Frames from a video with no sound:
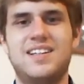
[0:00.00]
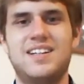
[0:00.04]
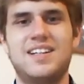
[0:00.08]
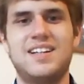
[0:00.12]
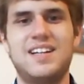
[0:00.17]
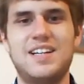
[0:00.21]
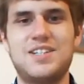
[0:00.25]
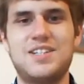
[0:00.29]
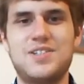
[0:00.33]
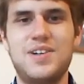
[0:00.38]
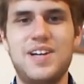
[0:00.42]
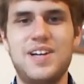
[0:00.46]

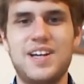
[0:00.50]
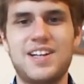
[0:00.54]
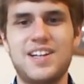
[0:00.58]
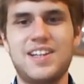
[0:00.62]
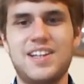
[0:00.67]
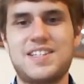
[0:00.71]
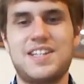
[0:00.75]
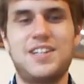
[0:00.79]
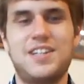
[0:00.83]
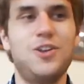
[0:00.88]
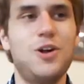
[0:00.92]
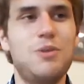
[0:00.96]
It's ridiculous.
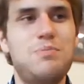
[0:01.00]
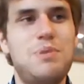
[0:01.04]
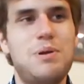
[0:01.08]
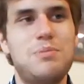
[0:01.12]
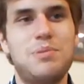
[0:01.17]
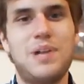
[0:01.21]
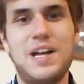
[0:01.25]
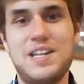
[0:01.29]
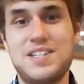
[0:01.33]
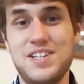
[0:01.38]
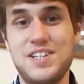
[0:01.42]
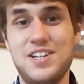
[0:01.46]
And the only people
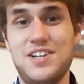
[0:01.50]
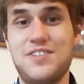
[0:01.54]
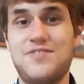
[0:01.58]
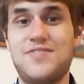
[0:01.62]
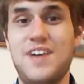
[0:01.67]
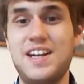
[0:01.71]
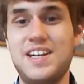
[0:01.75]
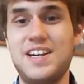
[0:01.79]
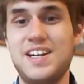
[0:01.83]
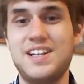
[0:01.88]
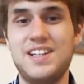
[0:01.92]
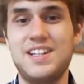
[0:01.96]
I see
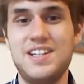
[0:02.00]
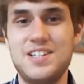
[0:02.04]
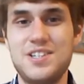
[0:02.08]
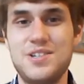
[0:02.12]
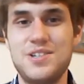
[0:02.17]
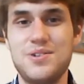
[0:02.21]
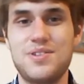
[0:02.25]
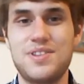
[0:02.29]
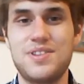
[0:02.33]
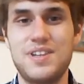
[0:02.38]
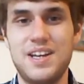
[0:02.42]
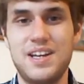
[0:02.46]
defending these 2
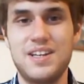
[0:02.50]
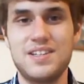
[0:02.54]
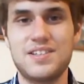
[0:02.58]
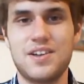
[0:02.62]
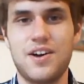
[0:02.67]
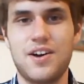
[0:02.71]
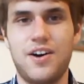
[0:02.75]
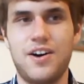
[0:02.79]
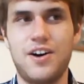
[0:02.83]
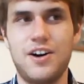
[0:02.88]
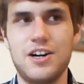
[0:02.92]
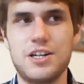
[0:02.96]
things
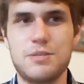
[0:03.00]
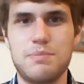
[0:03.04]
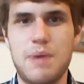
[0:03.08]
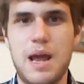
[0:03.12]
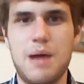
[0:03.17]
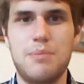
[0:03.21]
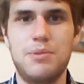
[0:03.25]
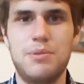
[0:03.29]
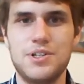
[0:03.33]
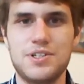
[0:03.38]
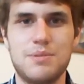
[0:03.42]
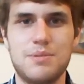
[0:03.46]
are
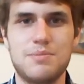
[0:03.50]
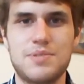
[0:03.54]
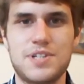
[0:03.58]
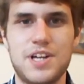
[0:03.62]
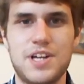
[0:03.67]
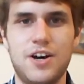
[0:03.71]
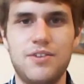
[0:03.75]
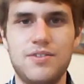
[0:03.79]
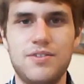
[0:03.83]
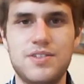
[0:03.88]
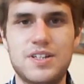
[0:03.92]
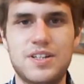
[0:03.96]
spammers
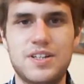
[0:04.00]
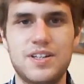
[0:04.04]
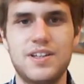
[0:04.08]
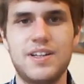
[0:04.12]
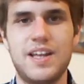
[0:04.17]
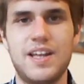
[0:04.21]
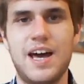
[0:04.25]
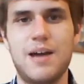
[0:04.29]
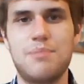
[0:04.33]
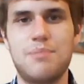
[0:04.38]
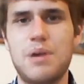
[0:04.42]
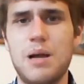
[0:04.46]
themselves
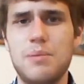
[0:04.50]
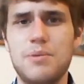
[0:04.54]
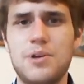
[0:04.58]
that probably